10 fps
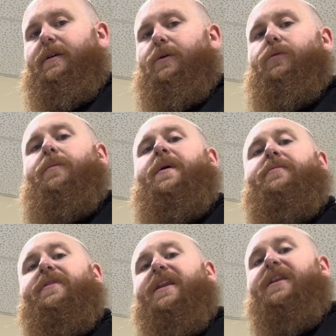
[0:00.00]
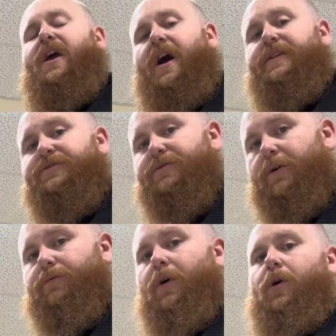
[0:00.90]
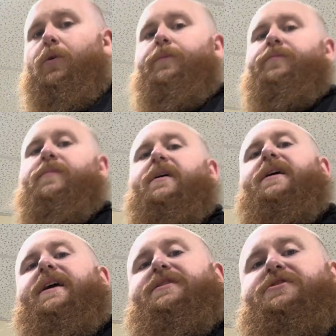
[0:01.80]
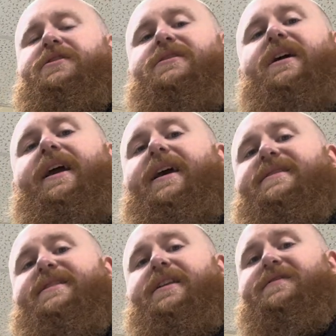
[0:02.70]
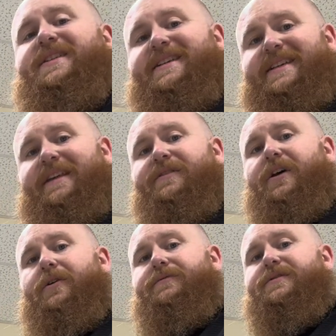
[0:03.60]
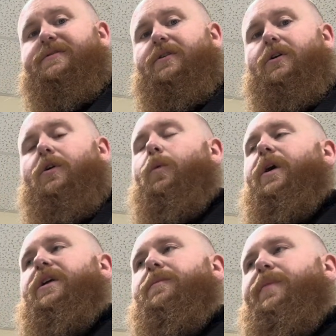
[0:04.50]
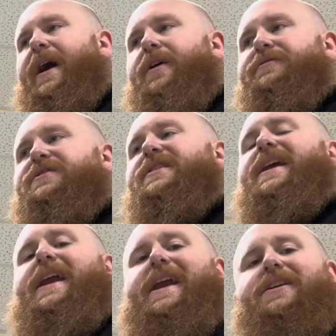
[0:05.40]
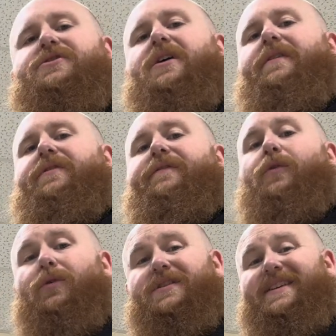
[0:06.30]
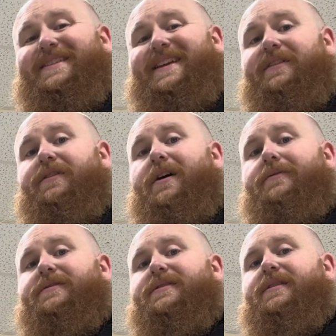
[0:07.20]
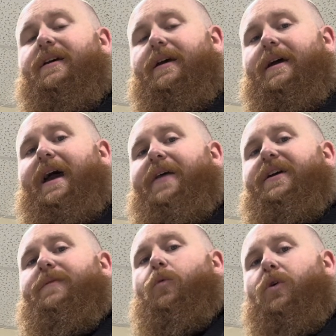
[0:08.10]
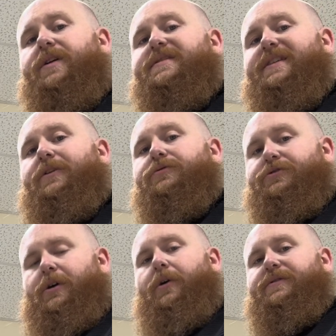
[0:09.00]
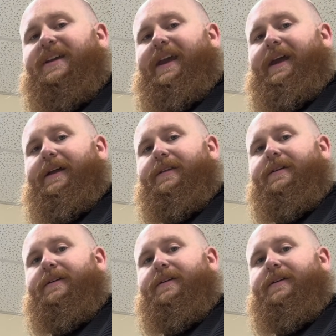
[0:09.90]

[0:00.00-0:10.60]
Remember that a 9-stroke roll is just like a set of 16th notes where you bounce each of the 4 16th notes and then 1 single stroke to end.